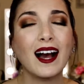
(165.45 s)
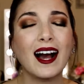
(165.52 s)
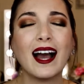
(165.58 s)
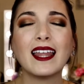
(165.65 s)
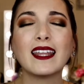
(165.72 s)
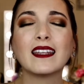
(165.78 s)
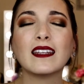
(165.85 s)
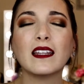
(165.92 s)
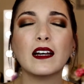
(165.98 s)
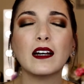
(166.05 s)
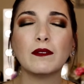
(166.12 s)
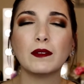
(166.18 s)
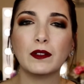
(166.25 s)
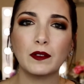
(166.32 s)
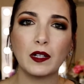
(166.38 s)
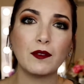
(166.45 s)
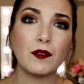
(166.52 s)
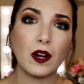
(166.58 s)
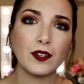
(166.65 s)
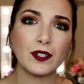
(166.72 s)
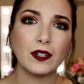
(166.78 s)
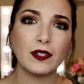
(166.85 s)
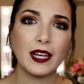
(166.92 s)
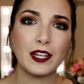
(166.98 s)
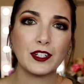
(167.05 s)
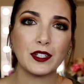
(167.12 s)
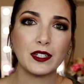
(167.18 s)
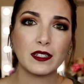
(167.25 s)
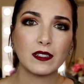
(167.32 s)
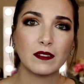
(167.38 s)
I love Ardell
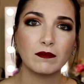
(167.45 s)
lashes.